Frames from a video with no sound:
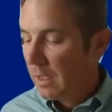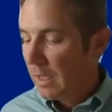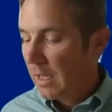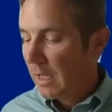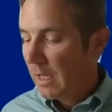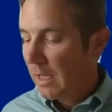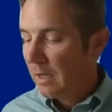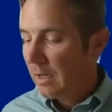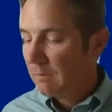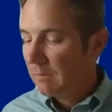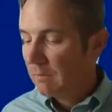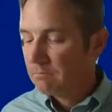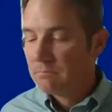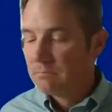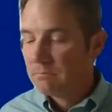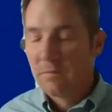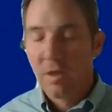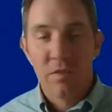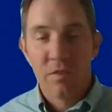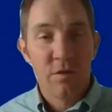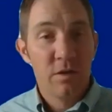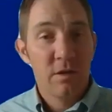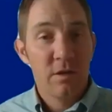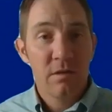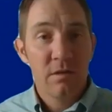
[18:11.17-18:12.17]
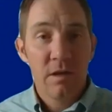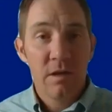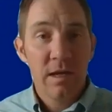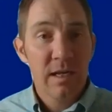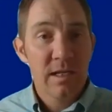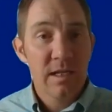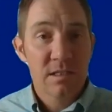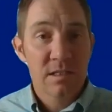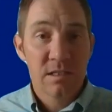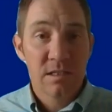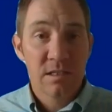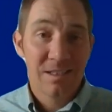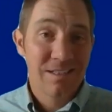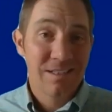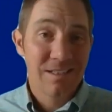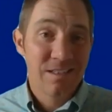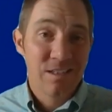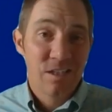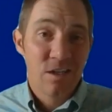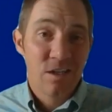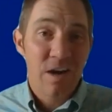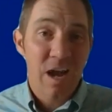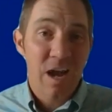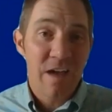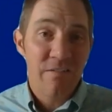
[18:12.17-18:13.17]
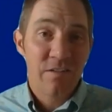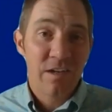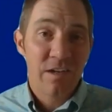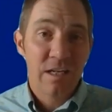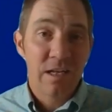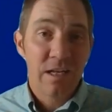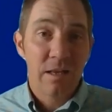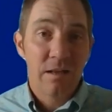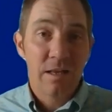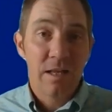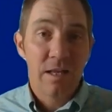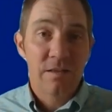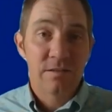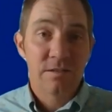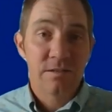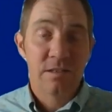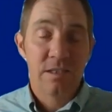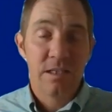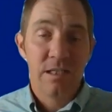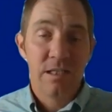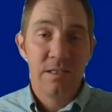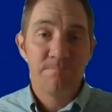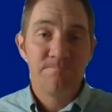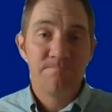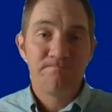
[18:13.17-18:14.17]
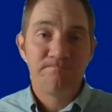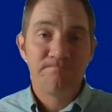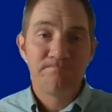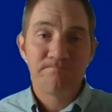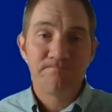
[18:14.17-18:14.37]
The third thing is to consider having an LLC.